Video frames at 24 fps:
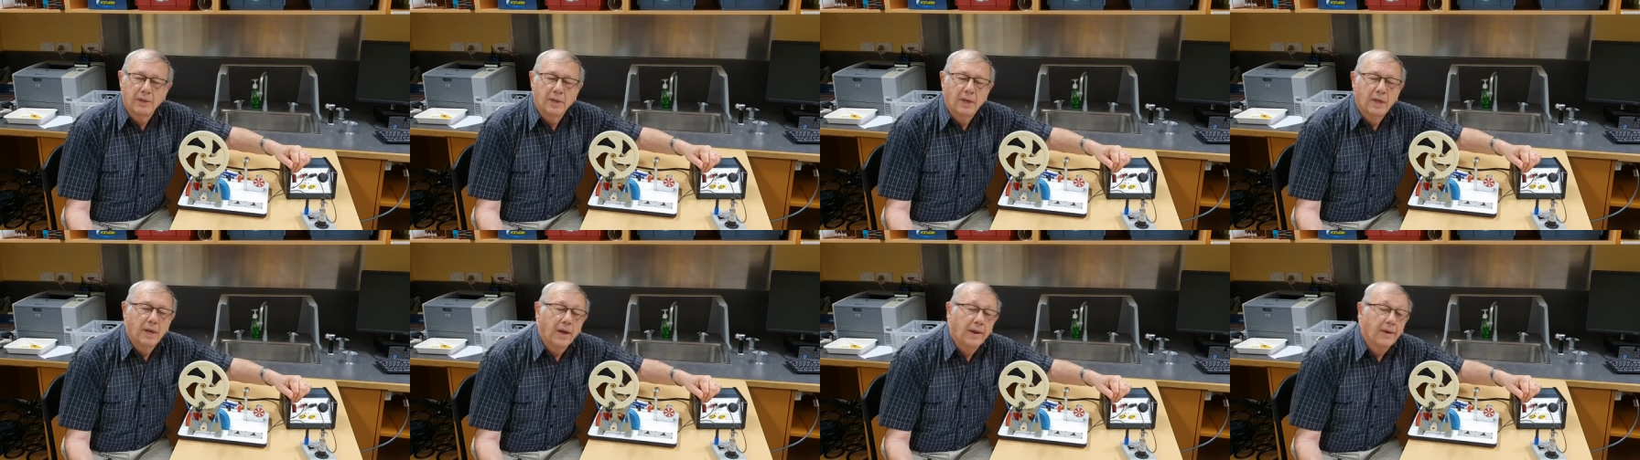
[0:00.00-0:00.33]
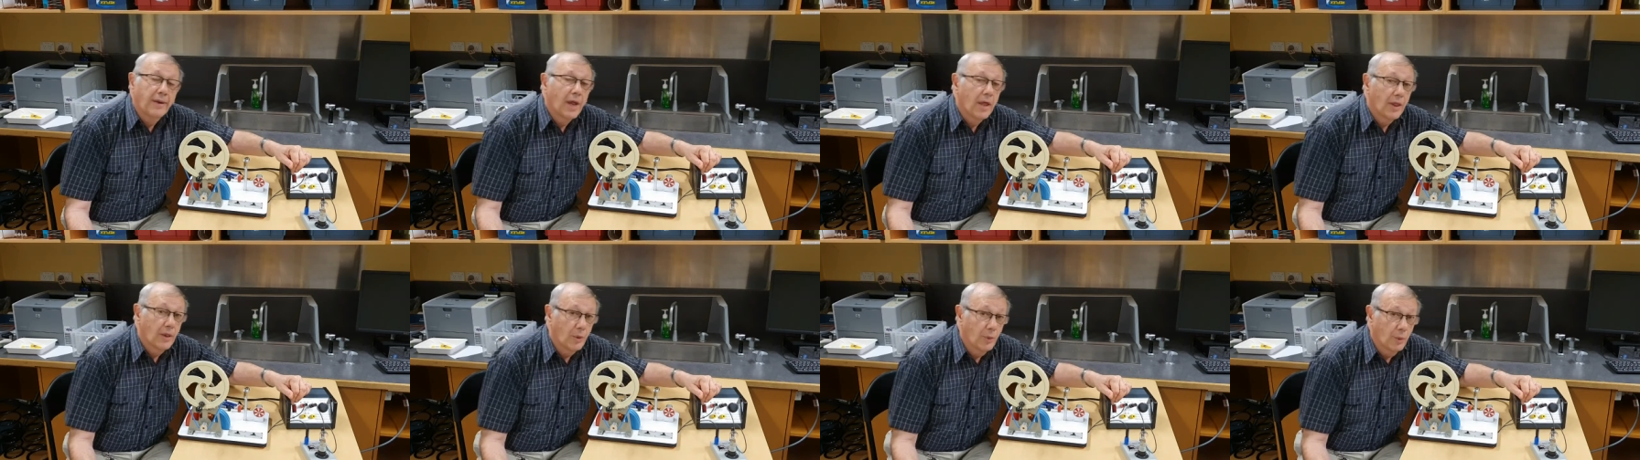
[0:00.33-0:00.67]

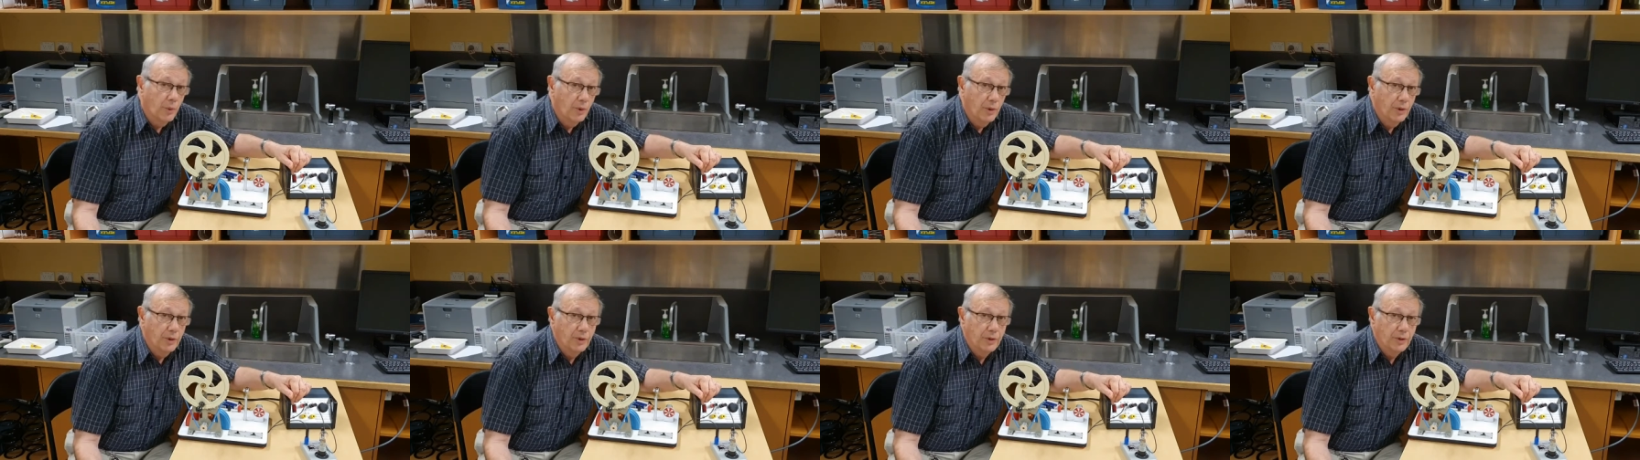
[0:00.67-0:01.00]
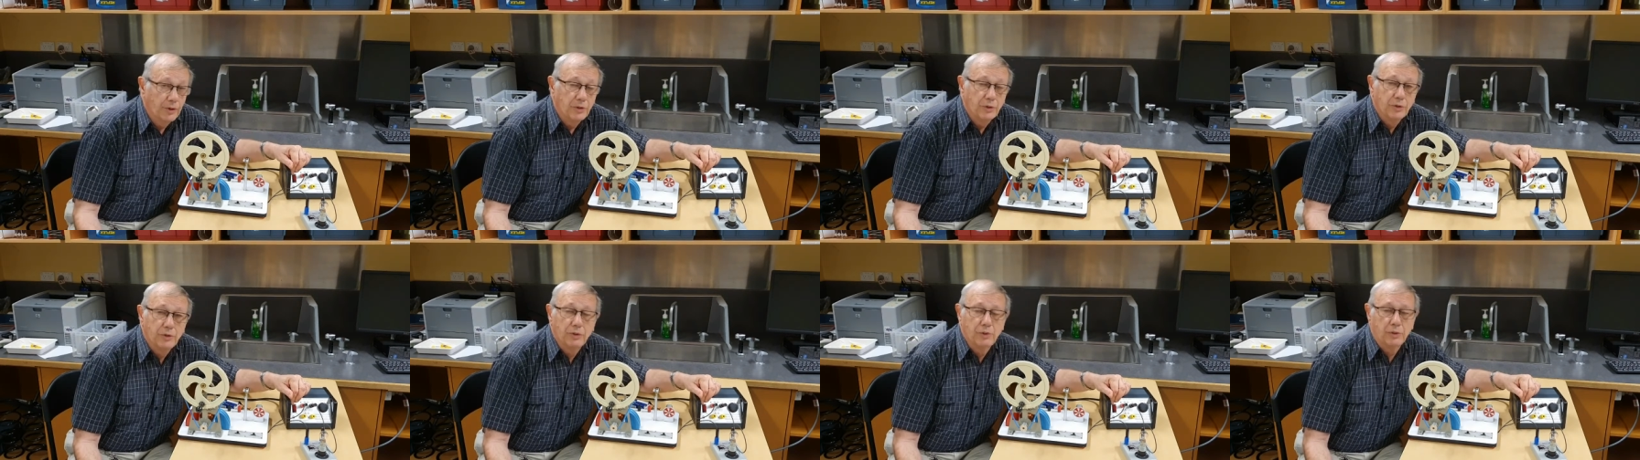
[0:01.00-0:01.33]
Another word that
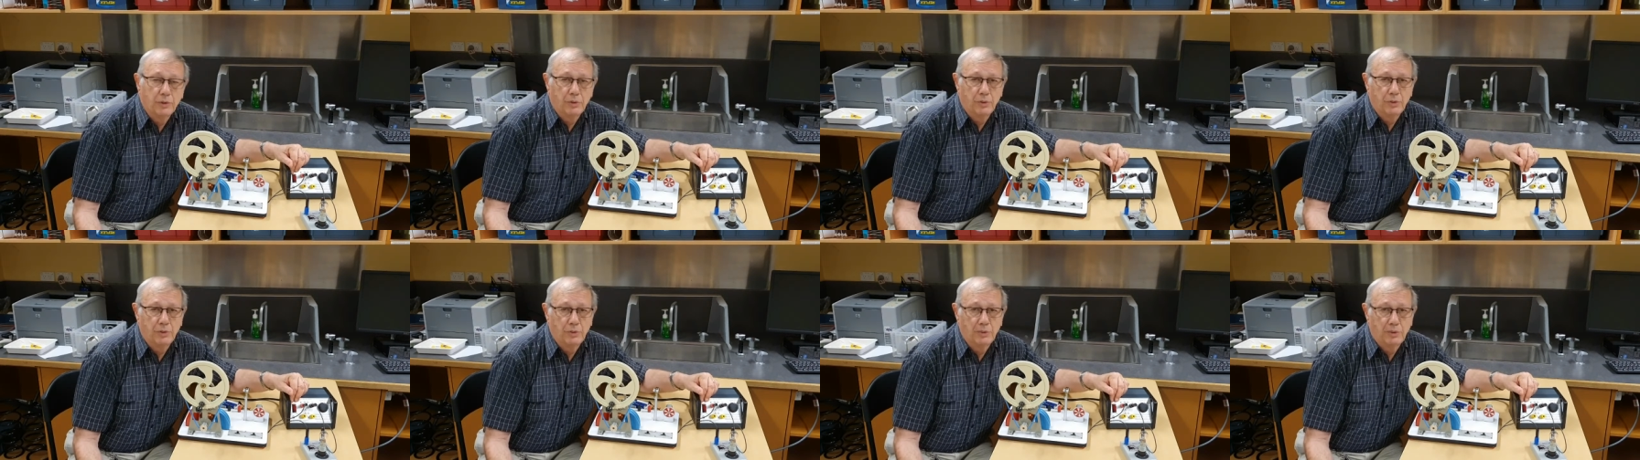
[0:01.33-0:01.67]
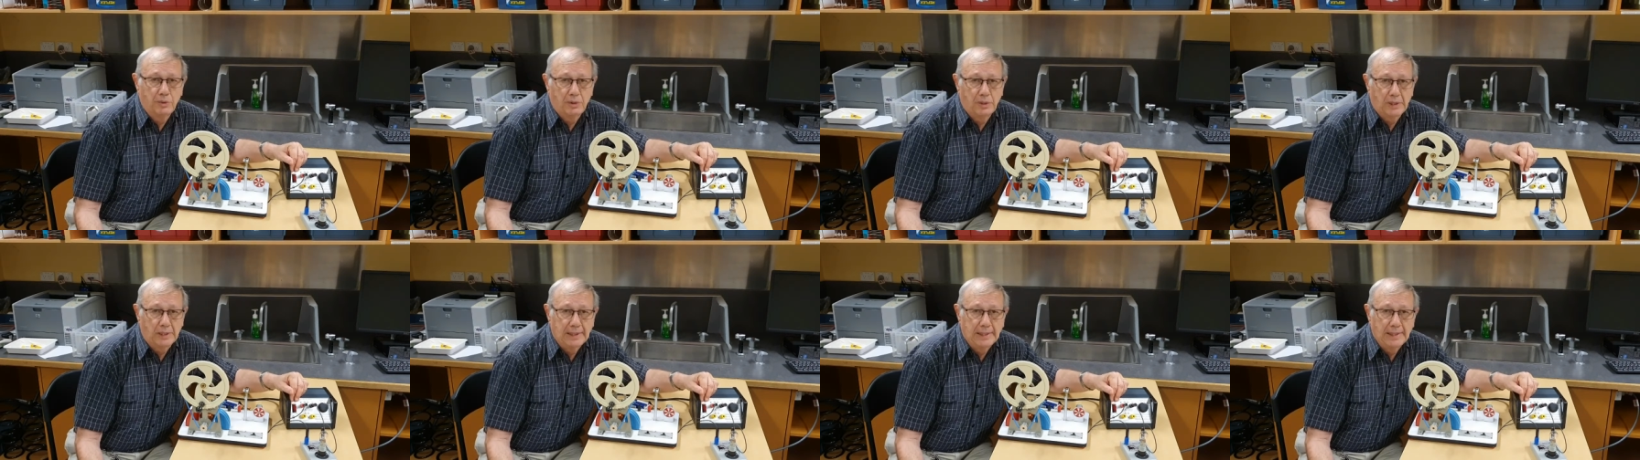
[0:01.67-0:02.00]
is
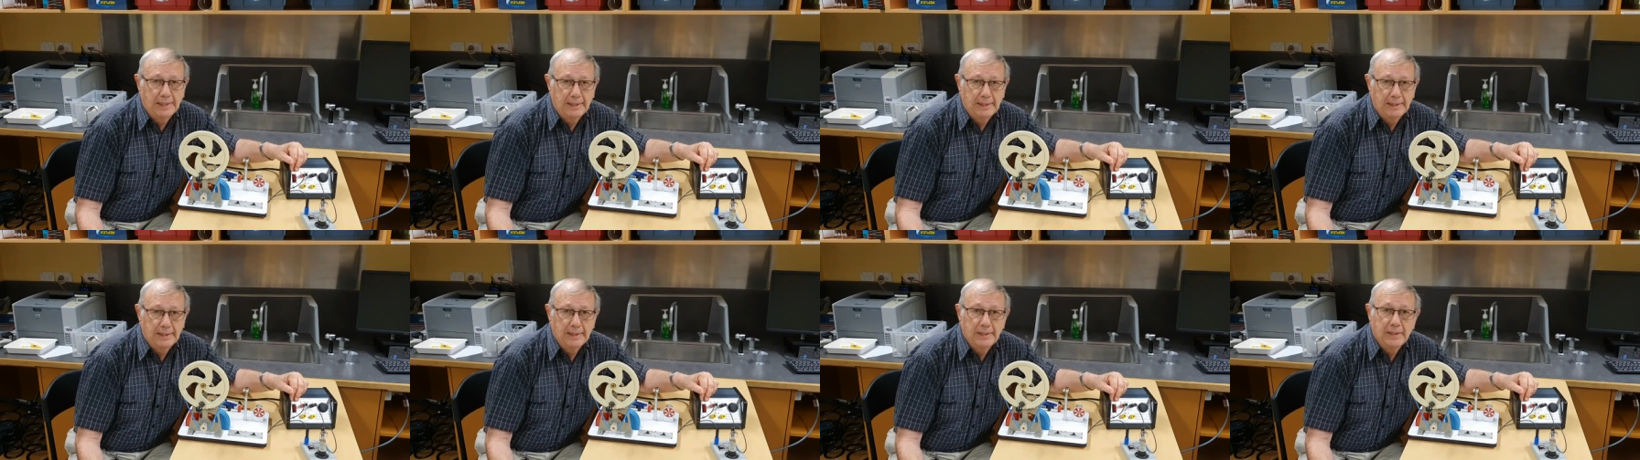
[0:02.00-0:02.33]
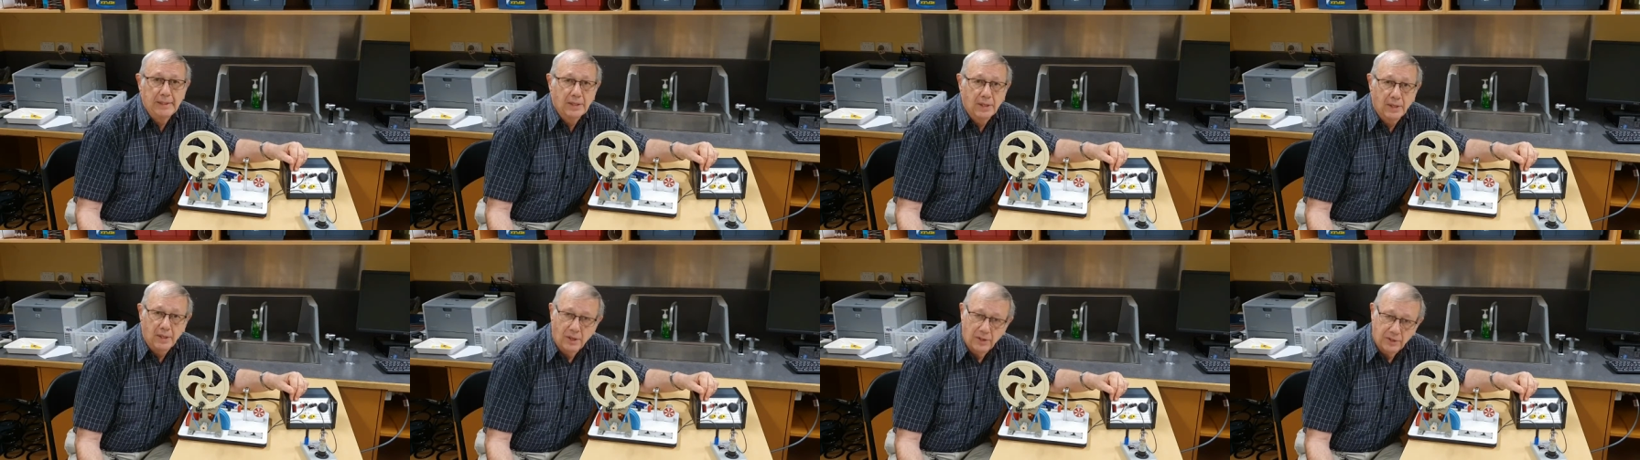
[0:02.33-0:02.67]
used
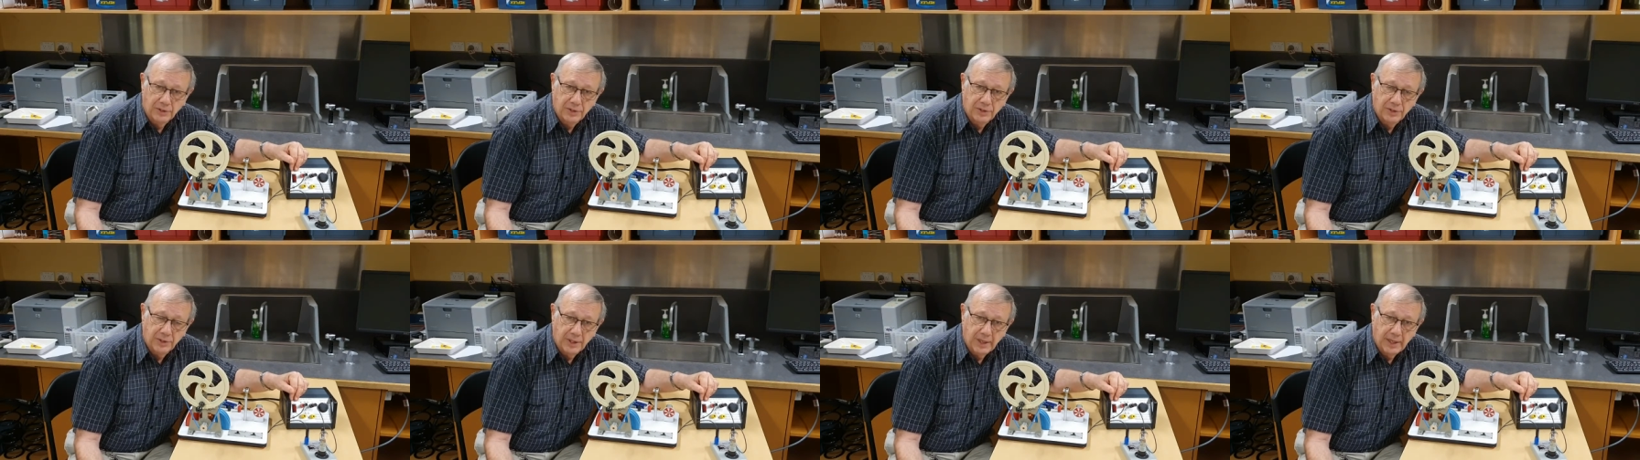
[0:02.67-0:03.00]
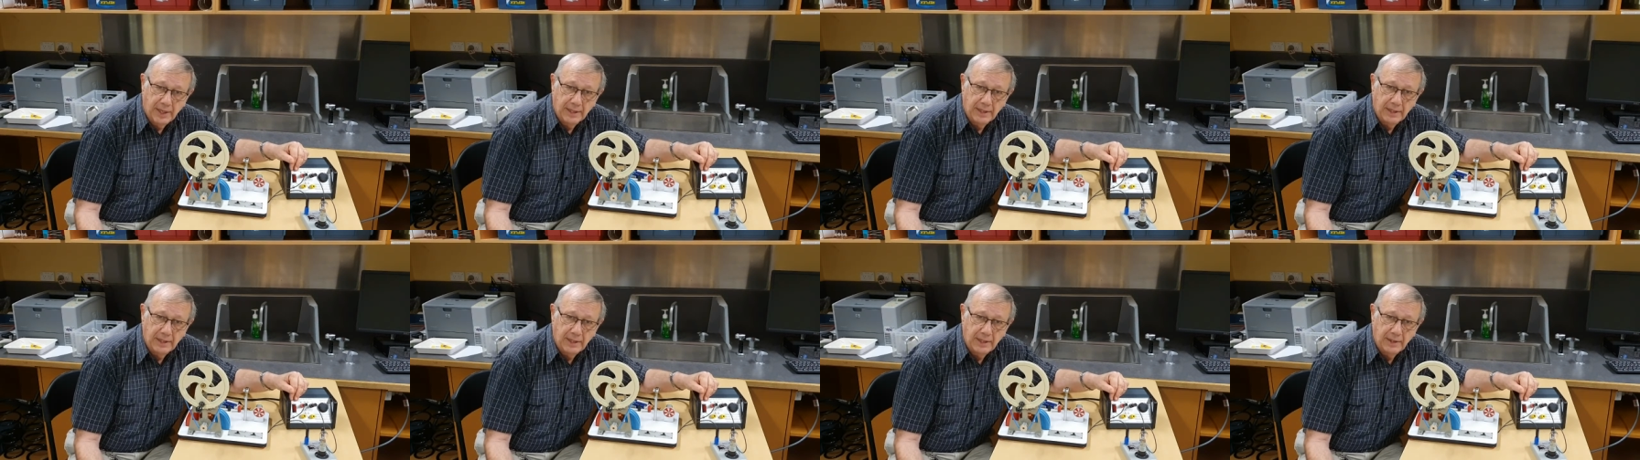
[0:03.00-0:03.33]
is
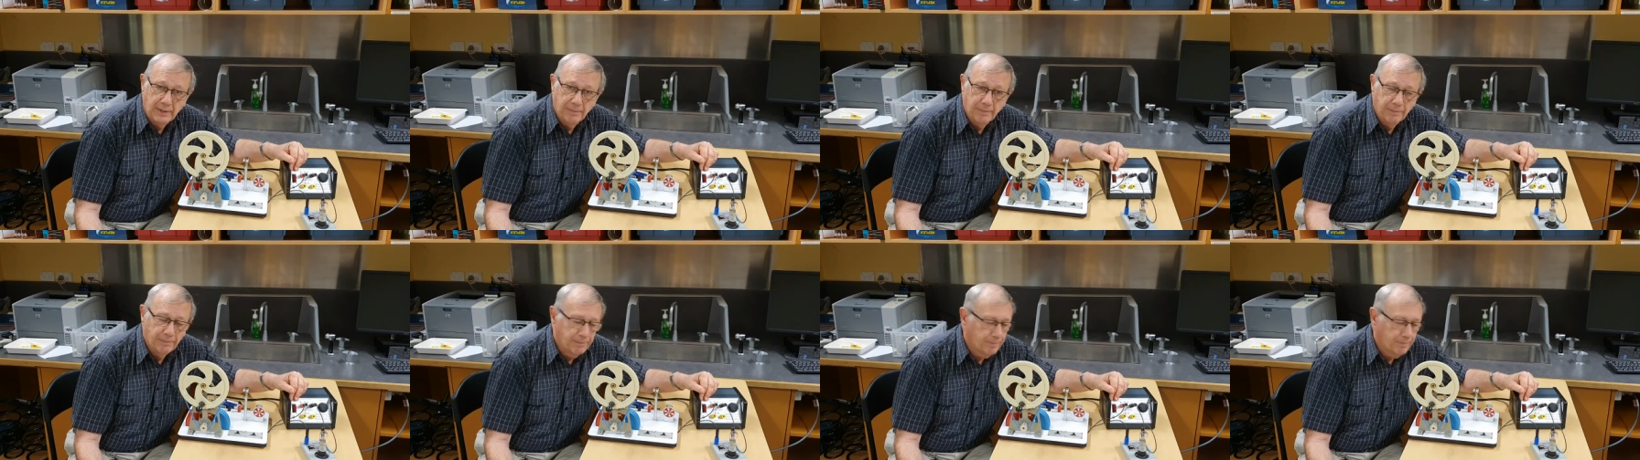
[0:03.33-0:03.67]
oscillating.